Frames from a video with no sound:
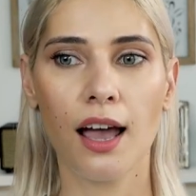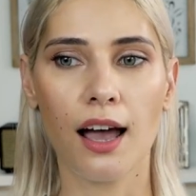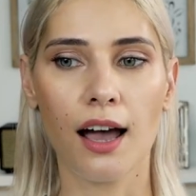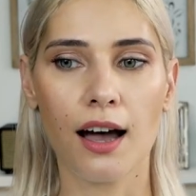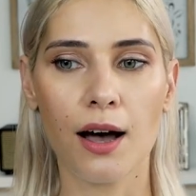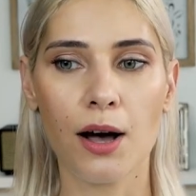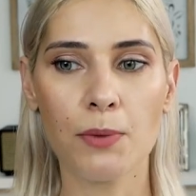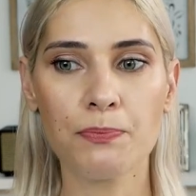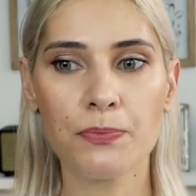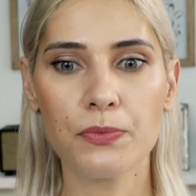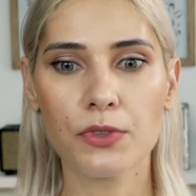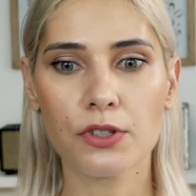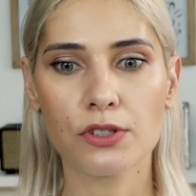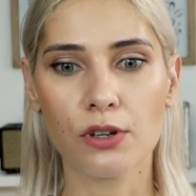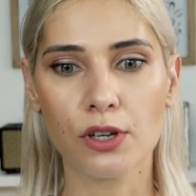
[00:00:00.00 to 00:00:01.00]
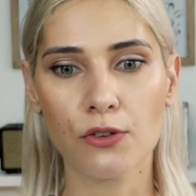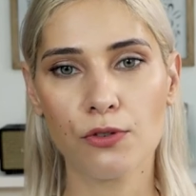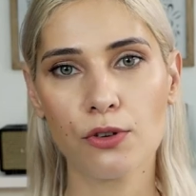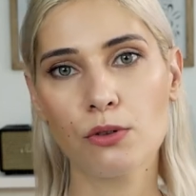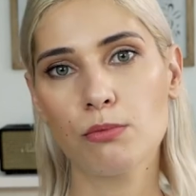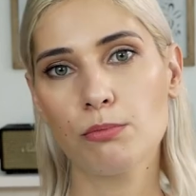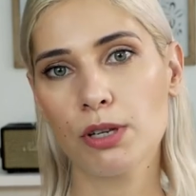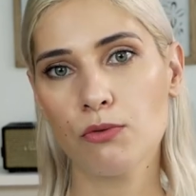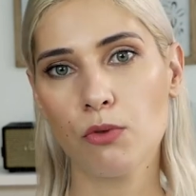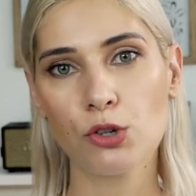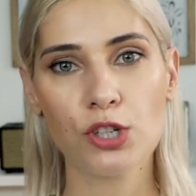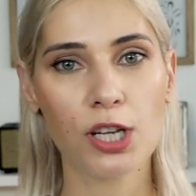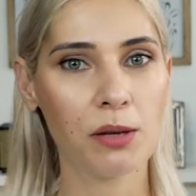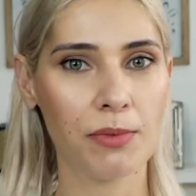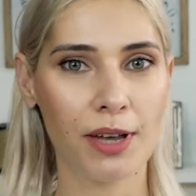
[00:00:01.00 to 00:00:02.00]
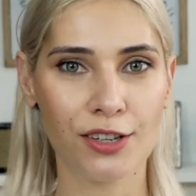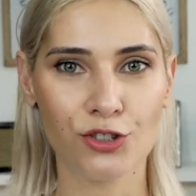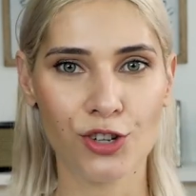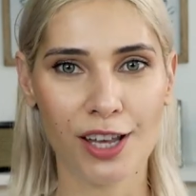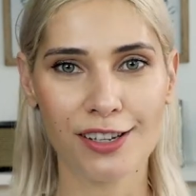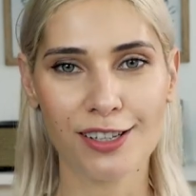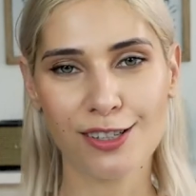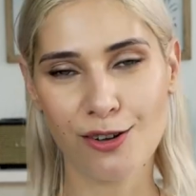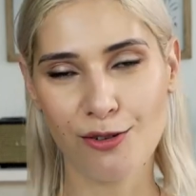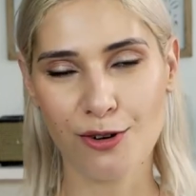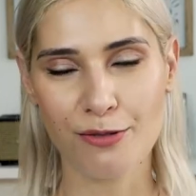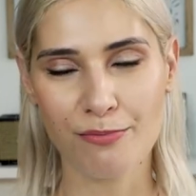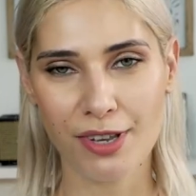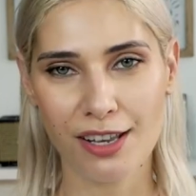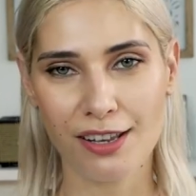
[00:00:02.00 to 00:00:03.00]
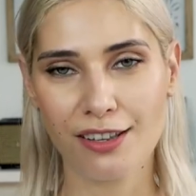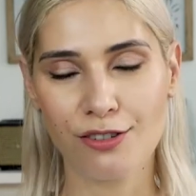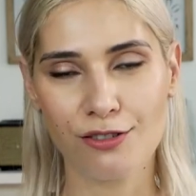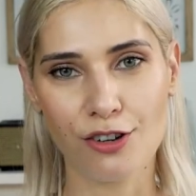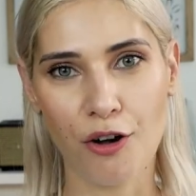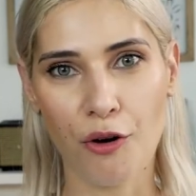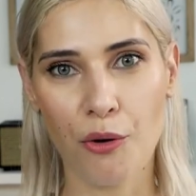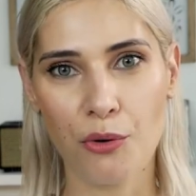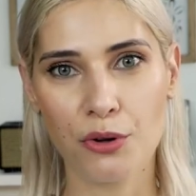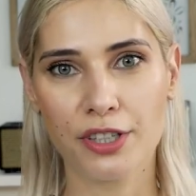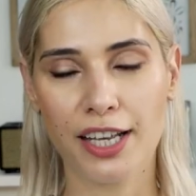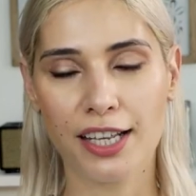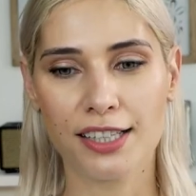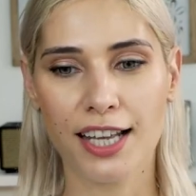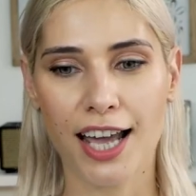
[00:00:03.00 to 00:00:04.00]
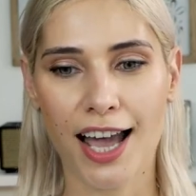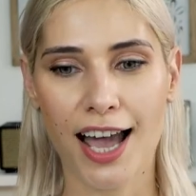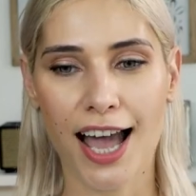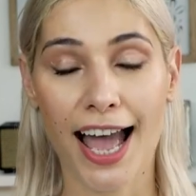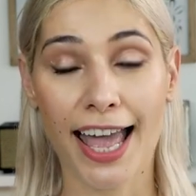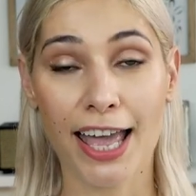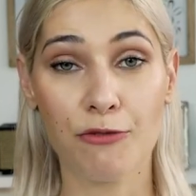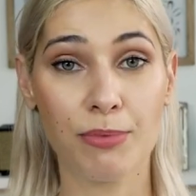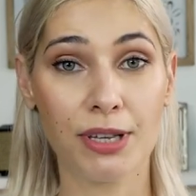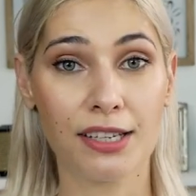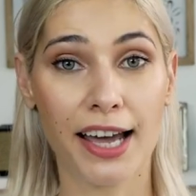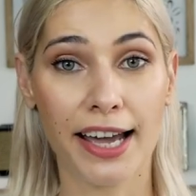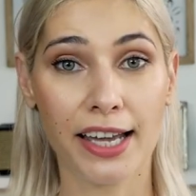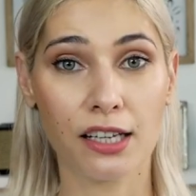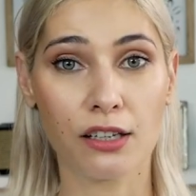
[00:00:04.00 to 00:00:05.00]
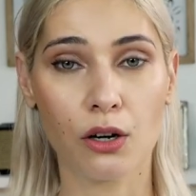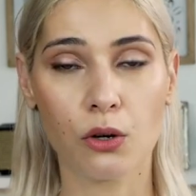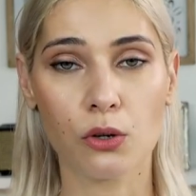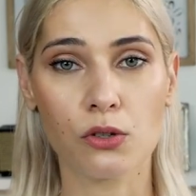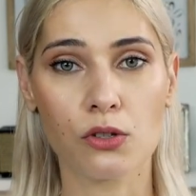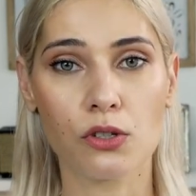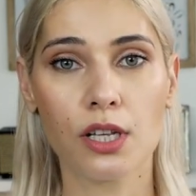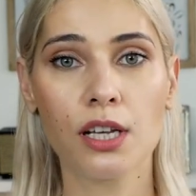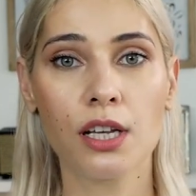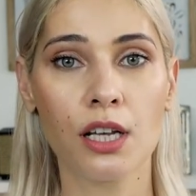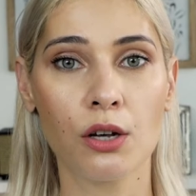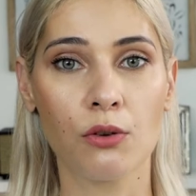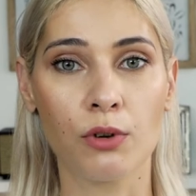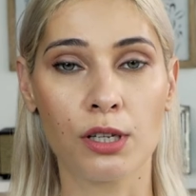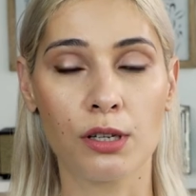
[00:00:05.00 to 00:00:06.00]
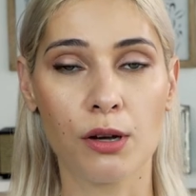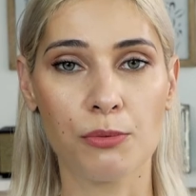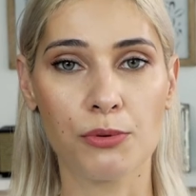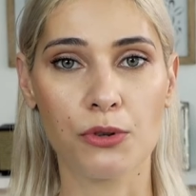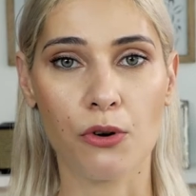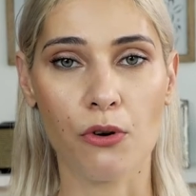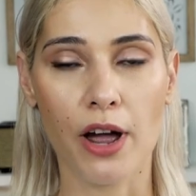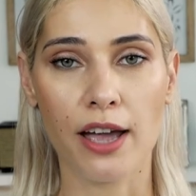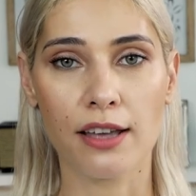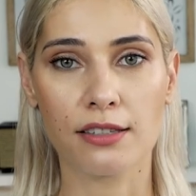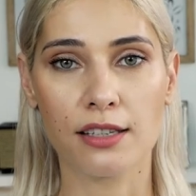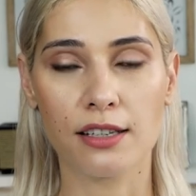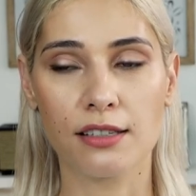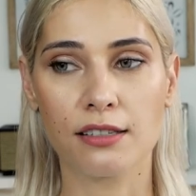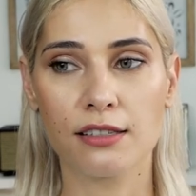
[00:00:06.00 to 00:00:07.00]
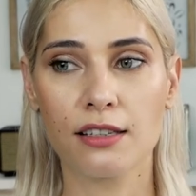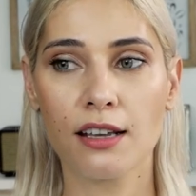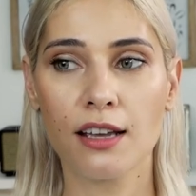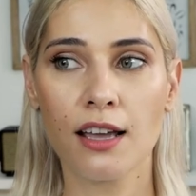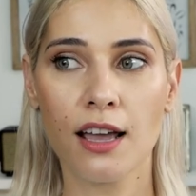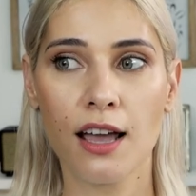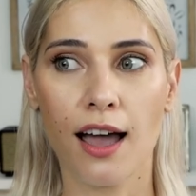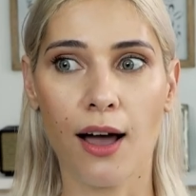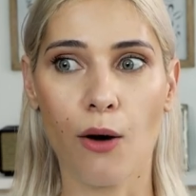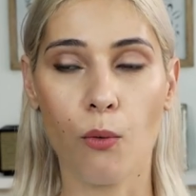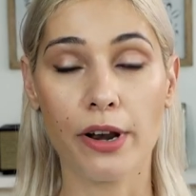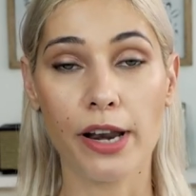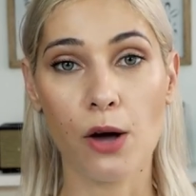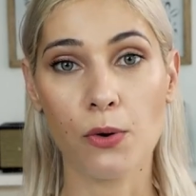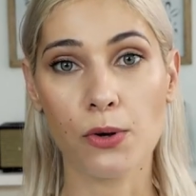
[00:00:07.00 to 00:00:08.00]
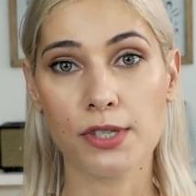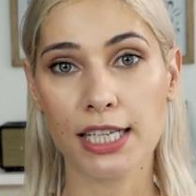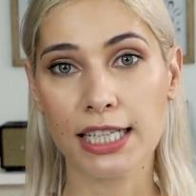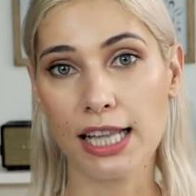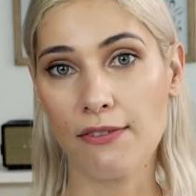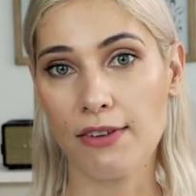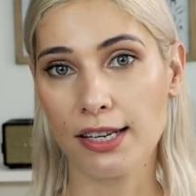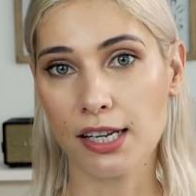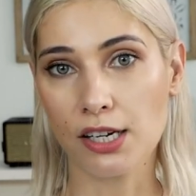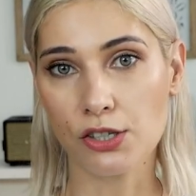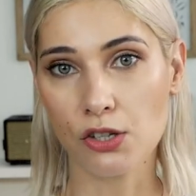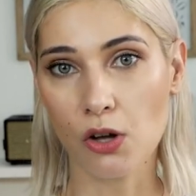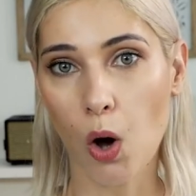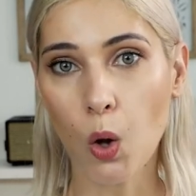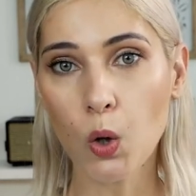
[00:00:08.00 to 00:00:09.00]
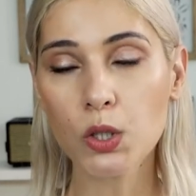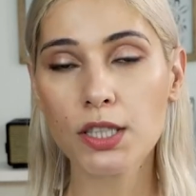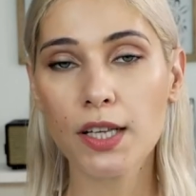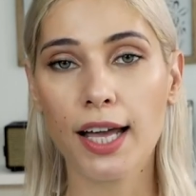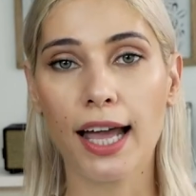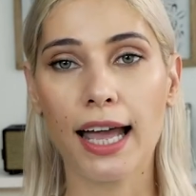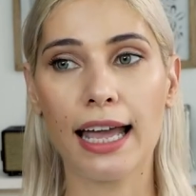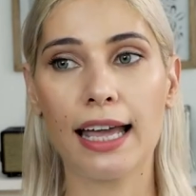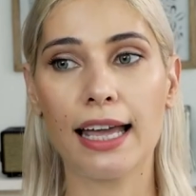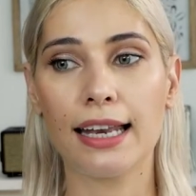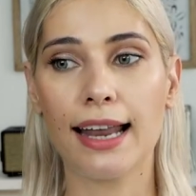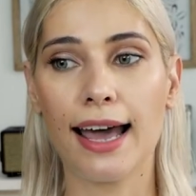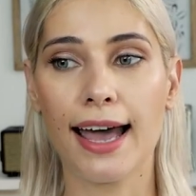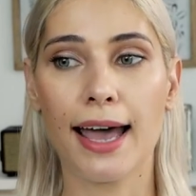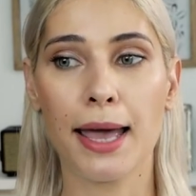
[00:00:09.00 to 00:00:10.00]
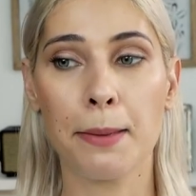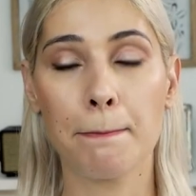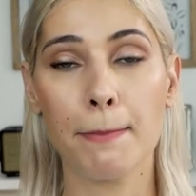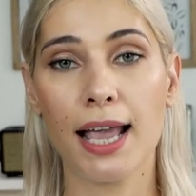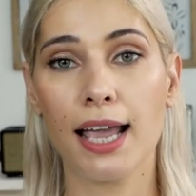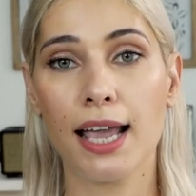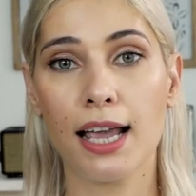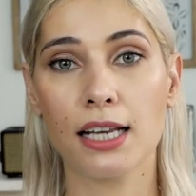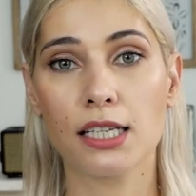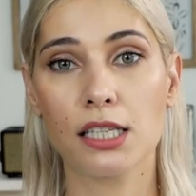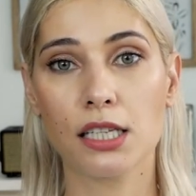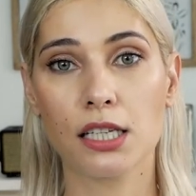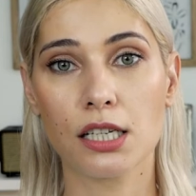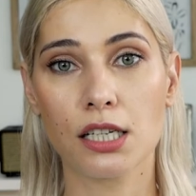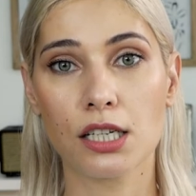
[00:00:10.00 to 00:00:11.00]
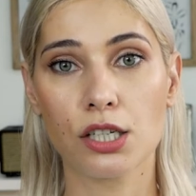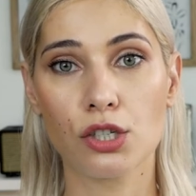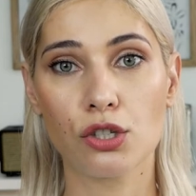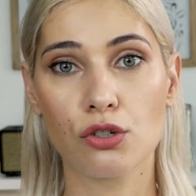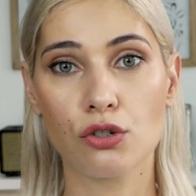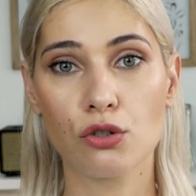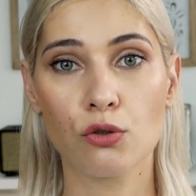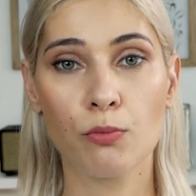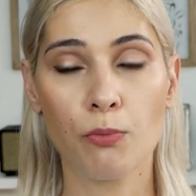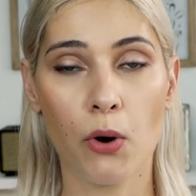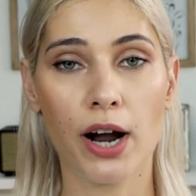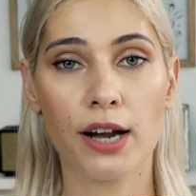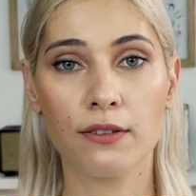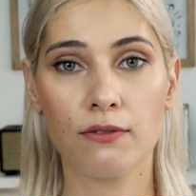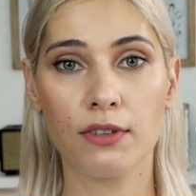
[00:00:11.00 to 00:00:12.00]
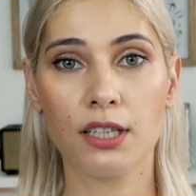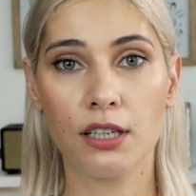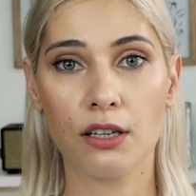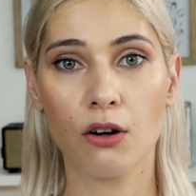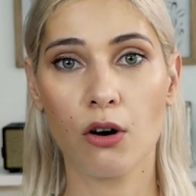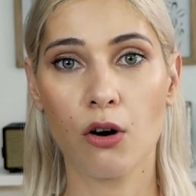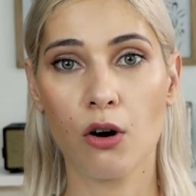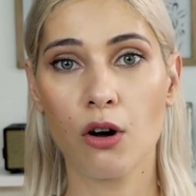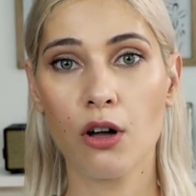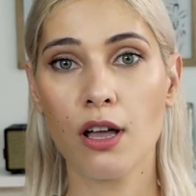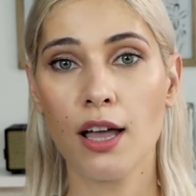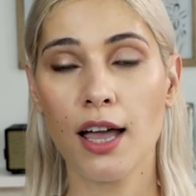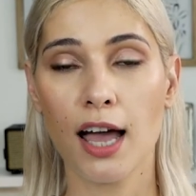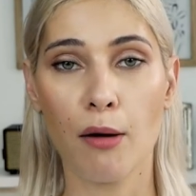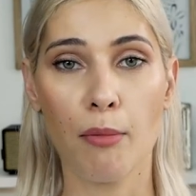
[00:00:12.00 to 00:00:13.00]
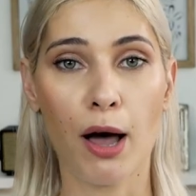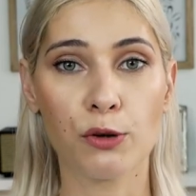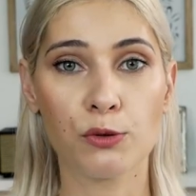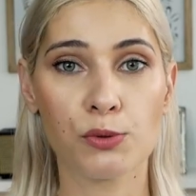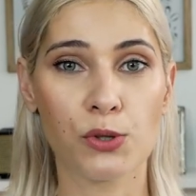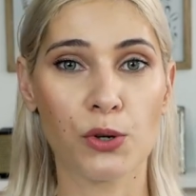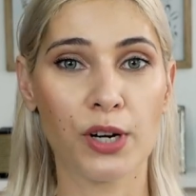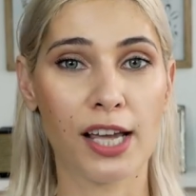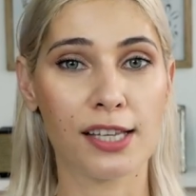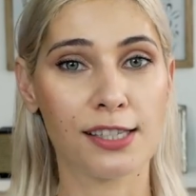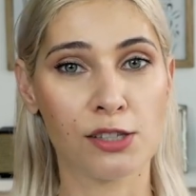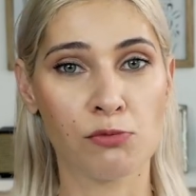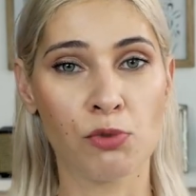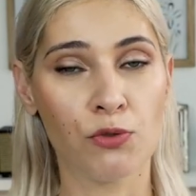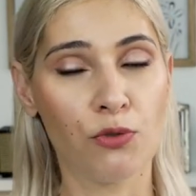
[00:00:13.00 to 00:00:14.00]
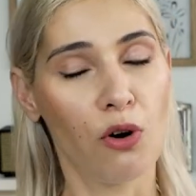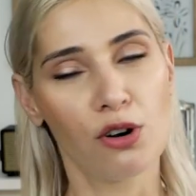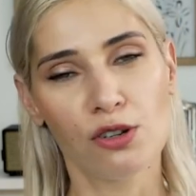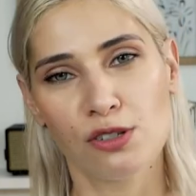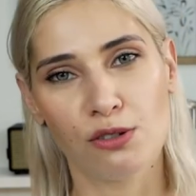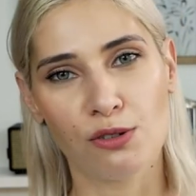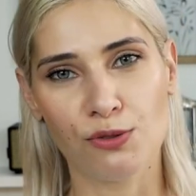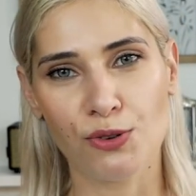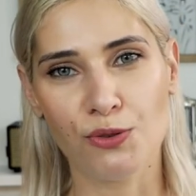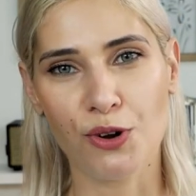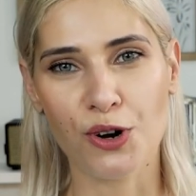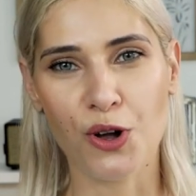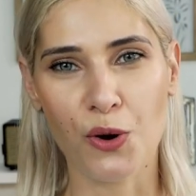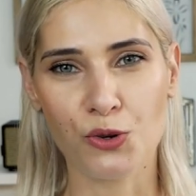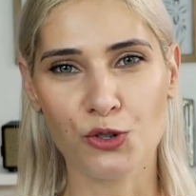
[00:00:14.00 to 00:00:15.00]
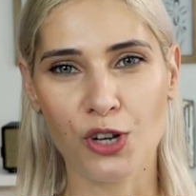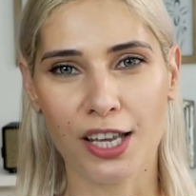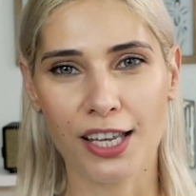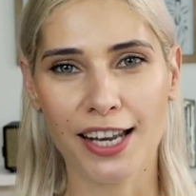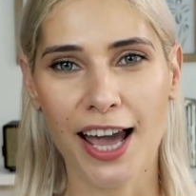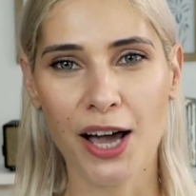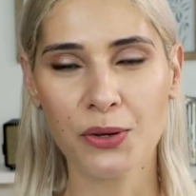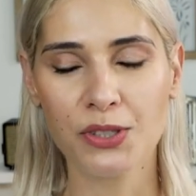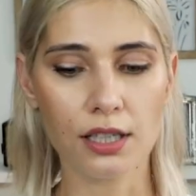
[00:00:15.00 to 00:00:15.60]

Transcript: Uh, so if you've been watching my channel or me, you know that uh, I have been diagnosed with psoriasis uh, when I was 11 years old and I made a two-part video about psoriasis before so if you want go check it out.